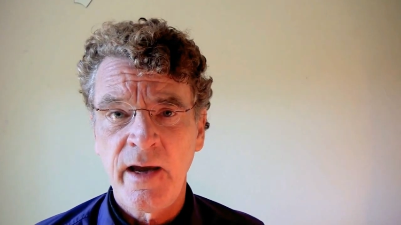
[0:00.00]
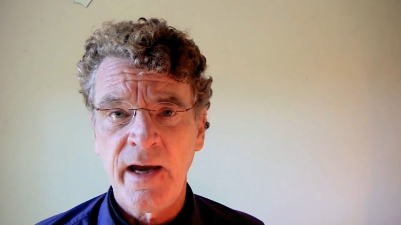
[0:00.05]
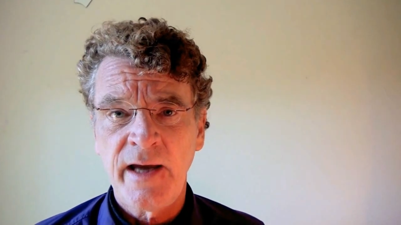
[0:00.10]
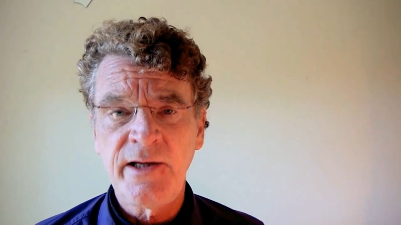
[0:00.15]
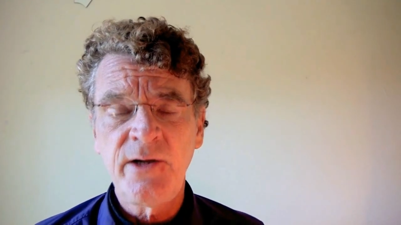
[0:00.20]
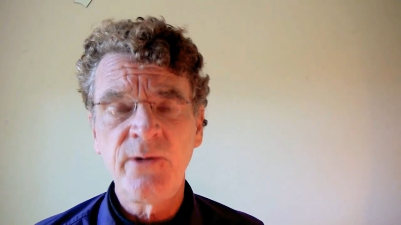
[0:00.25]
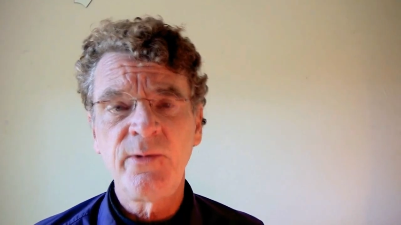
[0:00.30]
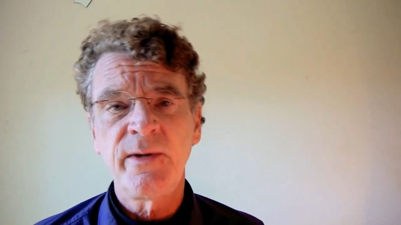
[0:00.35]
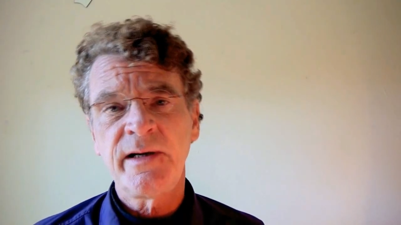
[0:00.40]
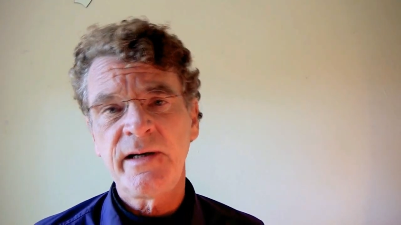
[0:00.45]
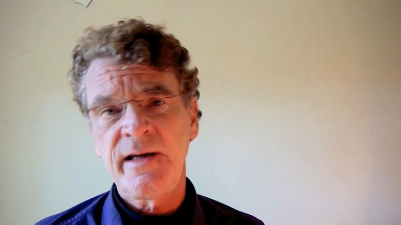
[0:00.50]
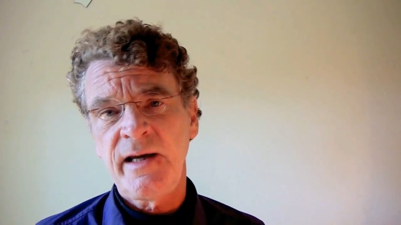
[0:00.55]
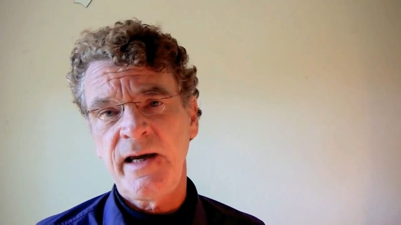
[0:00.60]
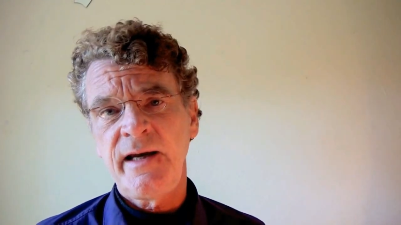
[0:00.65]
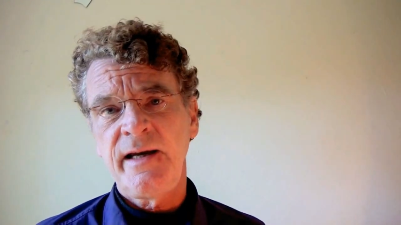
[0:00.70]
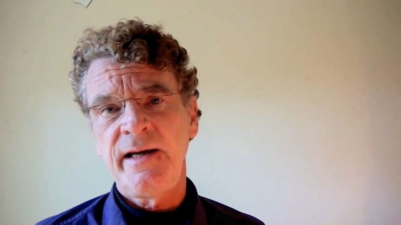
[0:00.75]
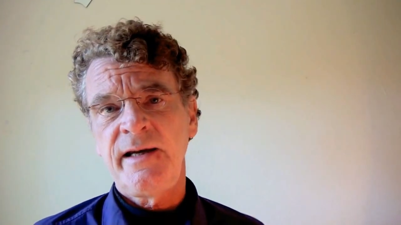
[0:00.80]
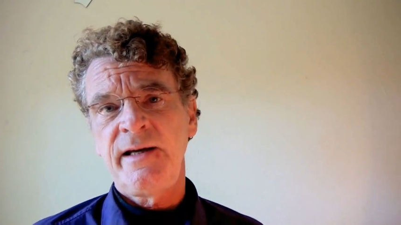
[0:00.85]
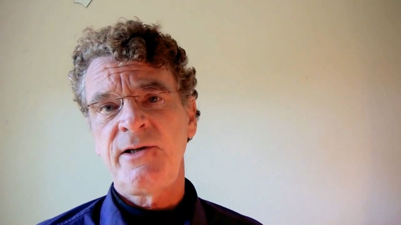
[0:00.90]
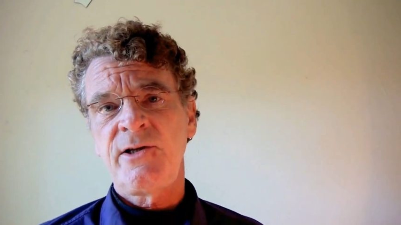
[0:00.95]
and you
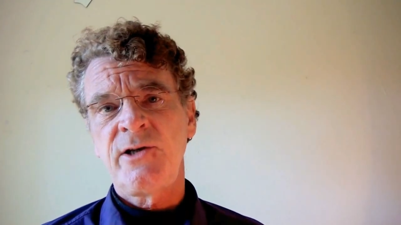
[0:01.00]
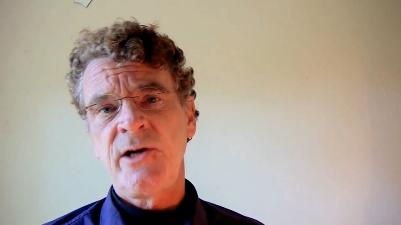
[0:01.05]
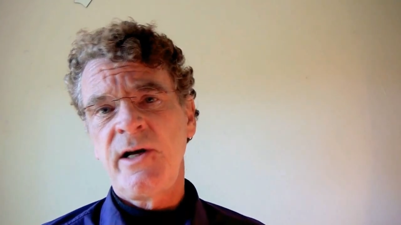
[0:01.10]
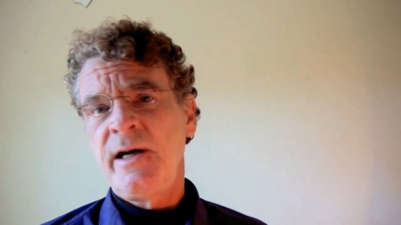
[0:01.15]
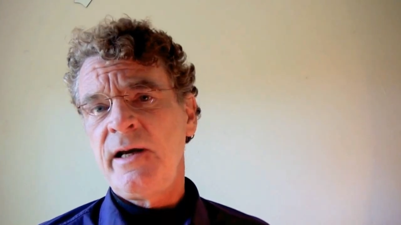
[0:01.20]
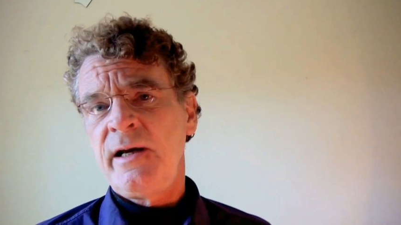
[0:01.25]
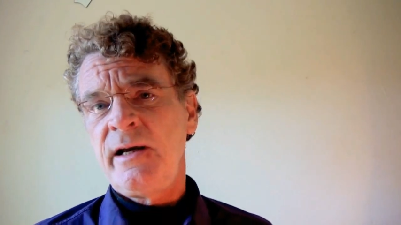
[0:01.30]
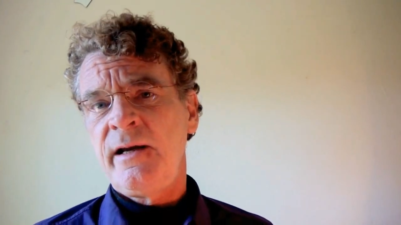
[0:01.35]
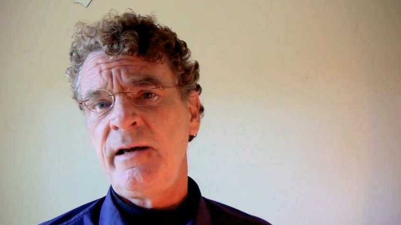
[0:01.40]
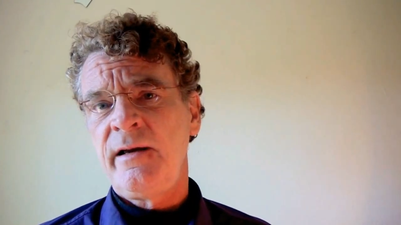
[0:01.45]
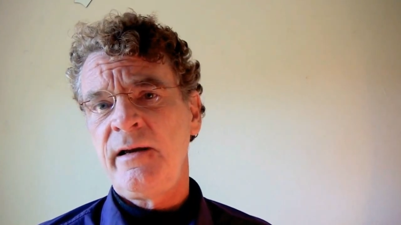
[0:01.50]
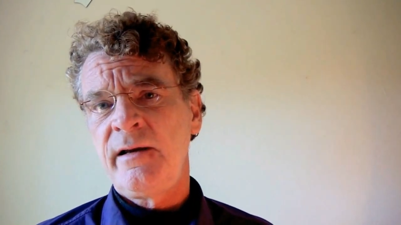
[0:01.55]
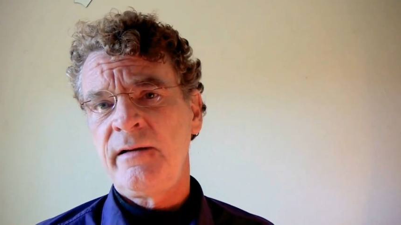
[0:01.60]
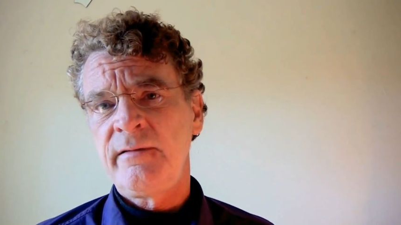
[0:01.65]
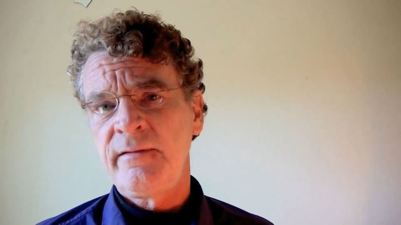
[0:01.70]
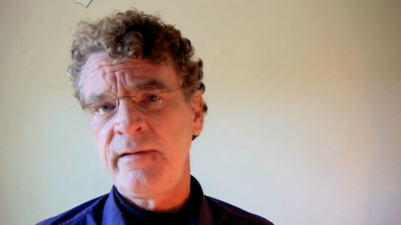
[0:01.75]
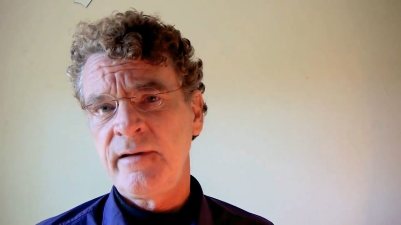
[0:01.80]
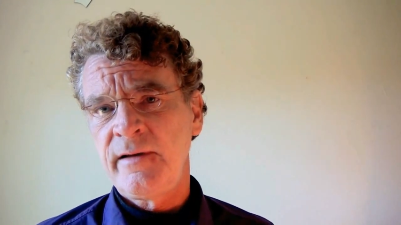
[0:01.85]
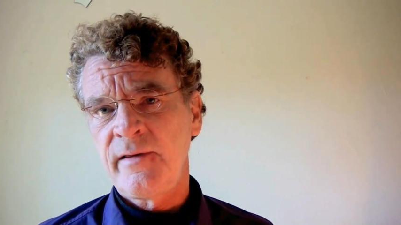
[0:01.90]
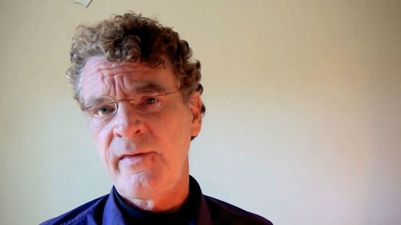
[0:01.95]
engage
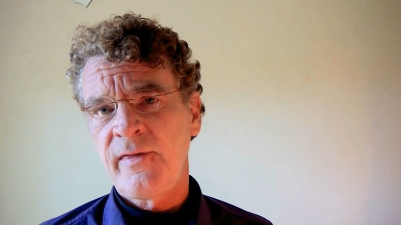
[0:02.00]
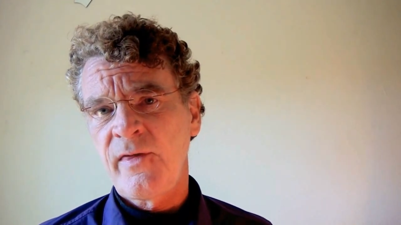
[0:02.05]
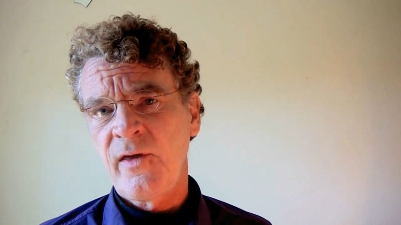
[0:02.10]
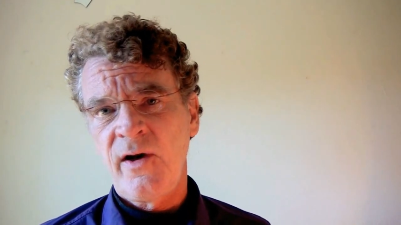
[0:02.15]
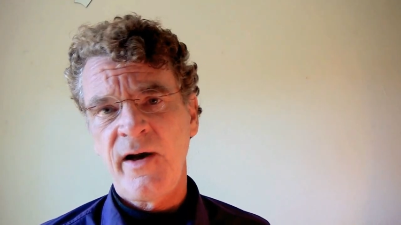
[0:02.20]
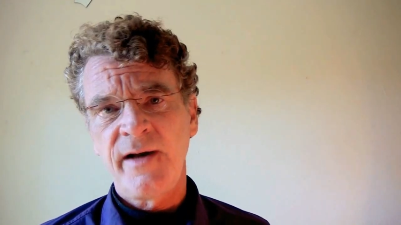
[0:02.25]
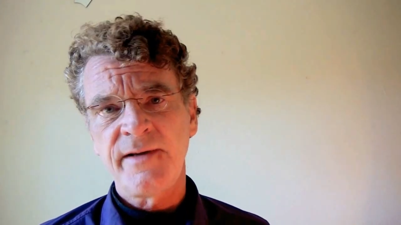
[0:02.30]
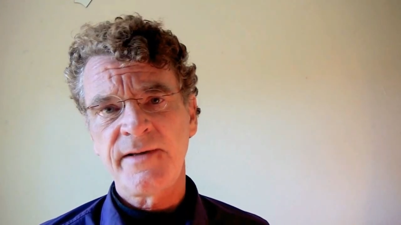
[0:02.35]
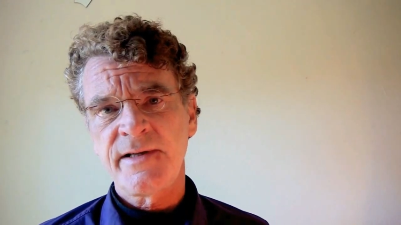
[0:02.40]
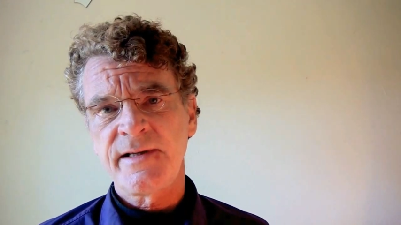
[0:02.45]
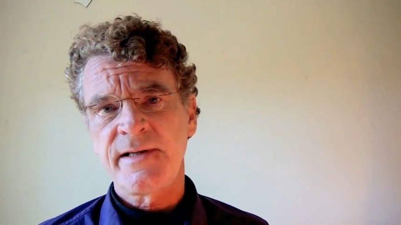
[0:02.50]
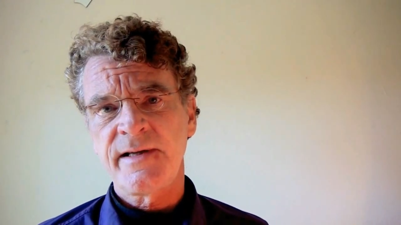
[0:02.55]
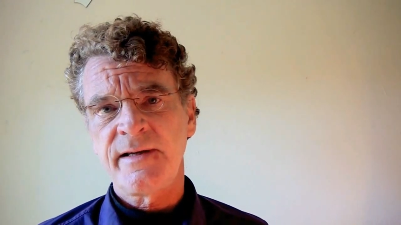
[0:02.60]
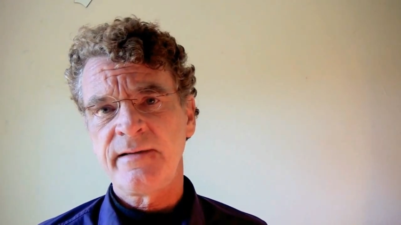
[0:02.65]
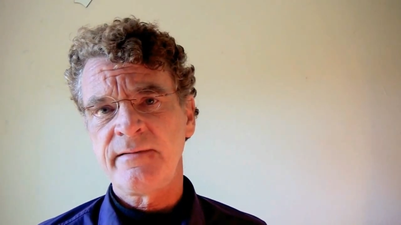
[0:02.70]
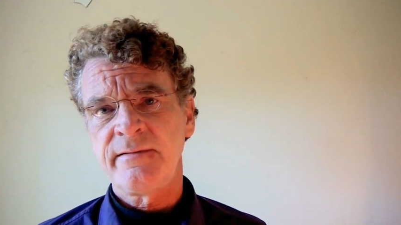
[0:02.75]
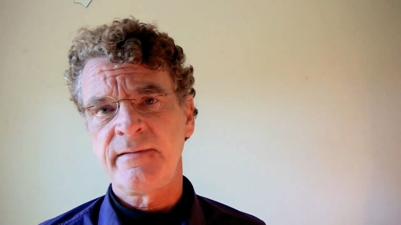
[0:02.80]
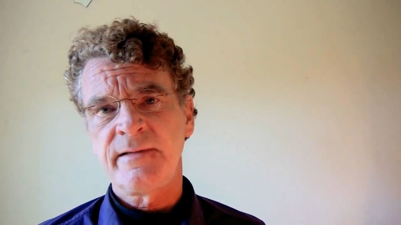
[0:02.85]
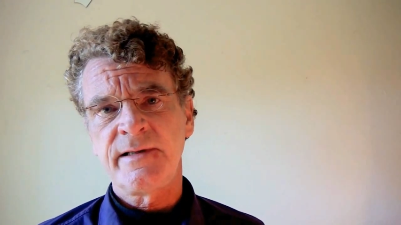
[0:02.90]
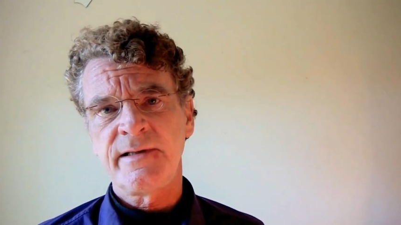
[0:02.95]
in thoughts
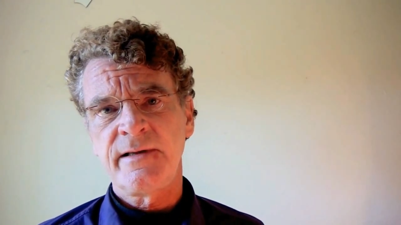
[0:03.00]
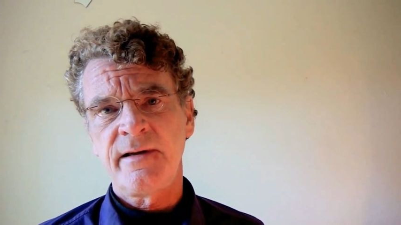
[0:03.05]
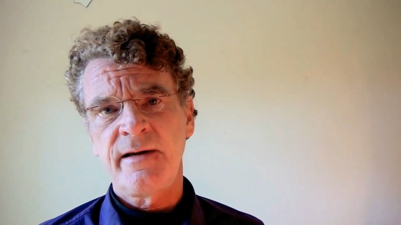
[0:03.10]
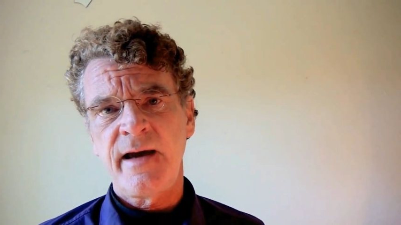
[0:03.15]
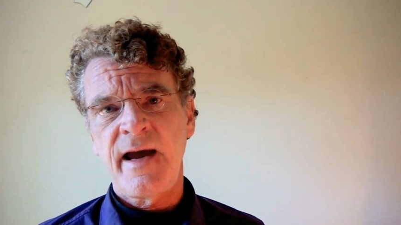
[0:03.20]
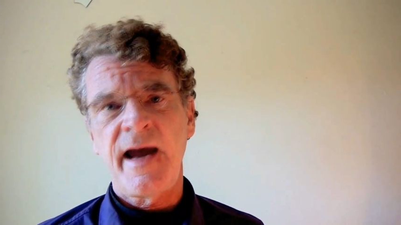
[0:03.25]
and